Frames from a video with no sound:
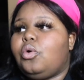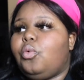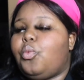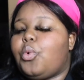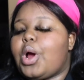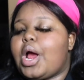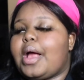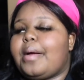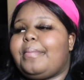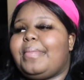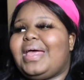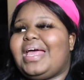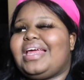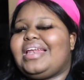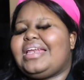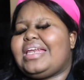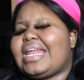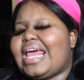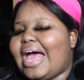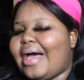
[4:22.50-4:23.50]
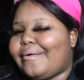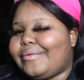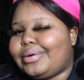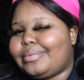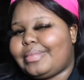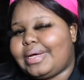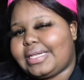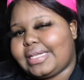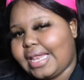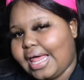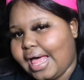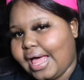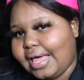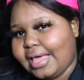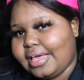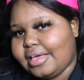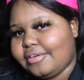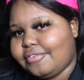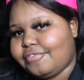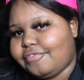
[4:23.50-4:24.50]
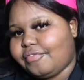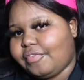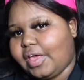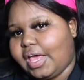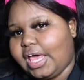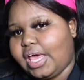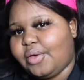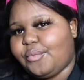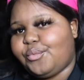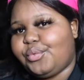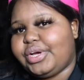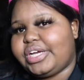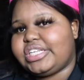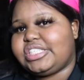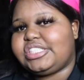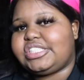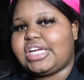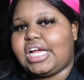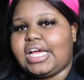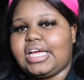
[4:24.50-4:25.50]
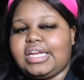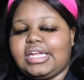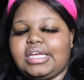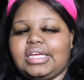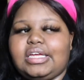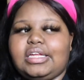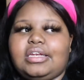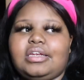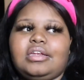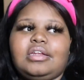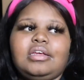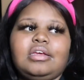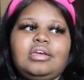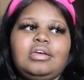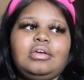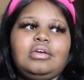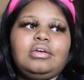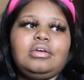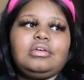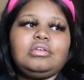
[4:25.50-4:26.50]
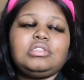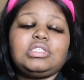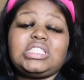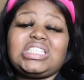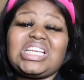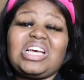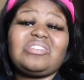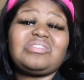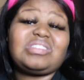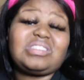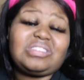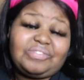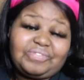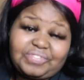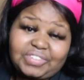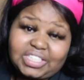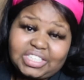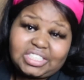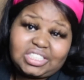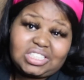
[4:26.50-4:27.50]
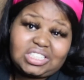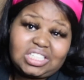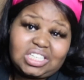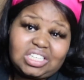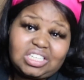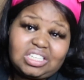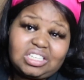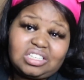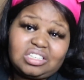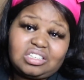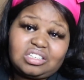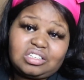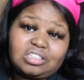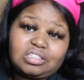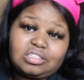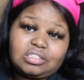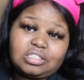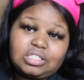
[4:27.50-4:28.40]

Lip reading: where I'm at now in my life and with Jaden self-sufficient,